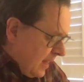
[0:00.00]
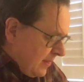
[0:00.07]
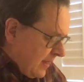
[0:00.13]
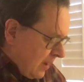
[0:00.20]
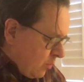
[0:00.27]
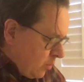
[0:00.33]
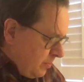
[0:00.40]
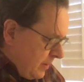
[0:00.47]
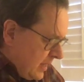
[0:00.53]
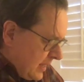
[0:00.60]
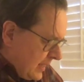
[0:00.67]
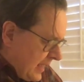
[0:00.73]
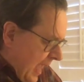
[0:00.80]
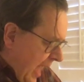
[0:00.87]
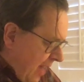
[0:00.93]
There would be a
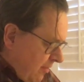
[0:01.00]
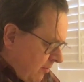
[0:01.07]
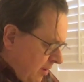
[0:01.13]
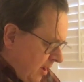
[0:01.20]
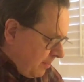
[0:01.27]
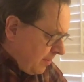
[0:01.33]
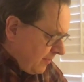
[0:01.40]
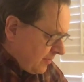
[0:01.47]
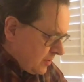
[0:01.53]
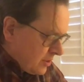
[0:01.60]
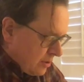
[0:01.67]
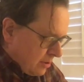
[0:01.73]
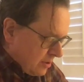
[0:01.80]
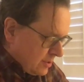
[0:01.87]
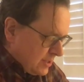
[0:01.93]
gathering up of
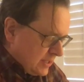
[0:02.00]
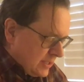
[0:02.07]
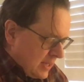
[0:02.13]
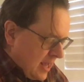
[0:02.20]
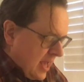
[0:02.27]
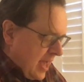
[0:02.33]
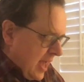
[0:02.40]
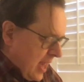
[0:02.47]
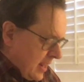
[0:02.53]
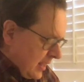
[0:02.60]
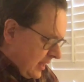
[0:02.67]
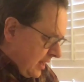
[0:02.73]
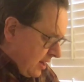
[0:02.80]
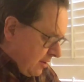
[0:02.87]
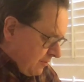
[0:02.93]
skirts and a
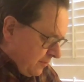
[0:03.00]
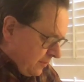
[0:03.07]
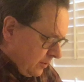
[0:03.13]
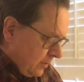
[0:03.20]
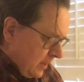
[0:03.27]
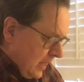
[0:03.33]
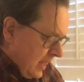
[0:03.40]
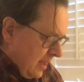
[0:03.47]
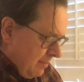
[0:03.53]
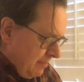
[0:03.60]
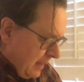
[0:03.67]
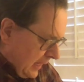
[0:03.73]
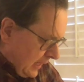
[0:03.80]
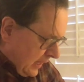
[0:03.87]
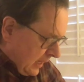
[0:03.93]
careful
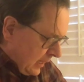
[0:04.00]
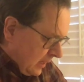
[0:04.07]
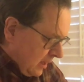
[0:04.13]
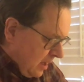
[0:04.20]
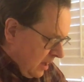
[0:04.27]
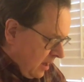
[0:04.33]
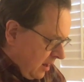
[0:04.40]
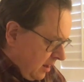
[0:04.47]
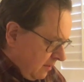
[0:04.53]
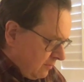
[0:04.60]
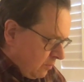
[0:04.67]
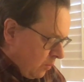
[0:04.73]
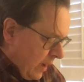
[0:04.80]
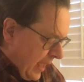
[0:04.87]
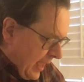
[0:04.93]
picking of
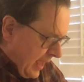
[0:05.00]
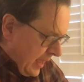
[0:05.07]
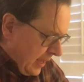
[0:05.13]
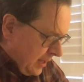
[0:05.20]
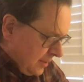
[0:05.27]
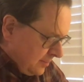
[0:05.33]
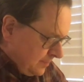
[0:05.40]
way.